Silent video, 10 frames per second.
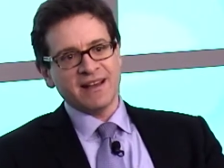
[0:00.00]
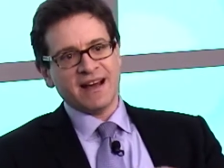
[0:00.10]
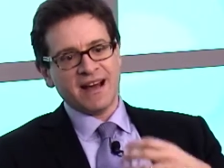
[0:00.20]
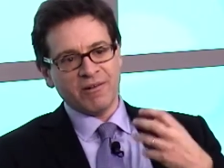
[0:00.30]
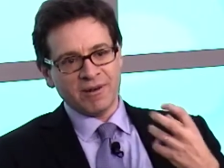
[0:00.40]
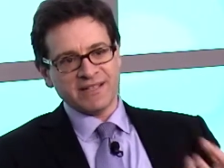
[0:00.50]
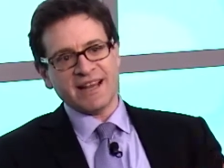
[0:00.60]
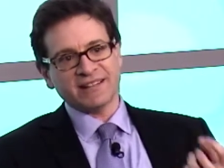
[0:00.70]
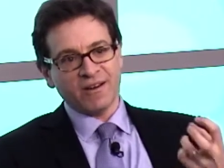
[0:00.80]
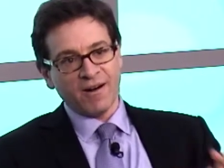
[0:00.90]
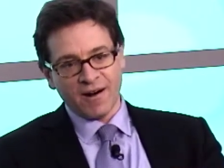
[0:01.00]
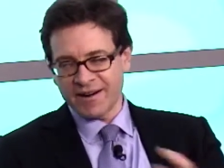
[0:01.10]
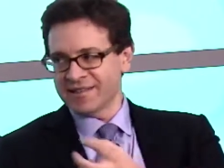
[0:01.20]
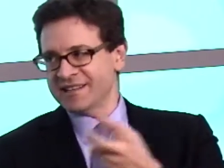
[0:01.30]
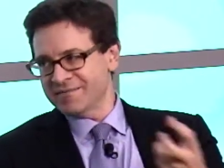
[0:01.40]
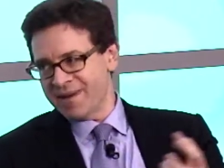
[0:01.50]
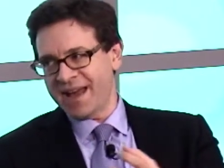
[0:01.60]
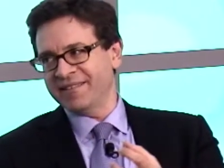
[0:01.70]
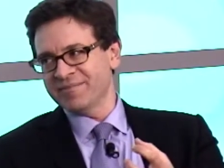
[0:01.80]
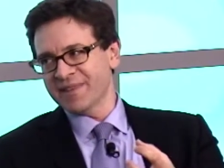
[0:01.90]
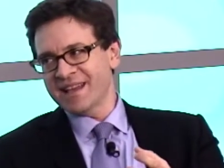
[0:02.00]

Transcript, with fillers: was at the heart of the debate.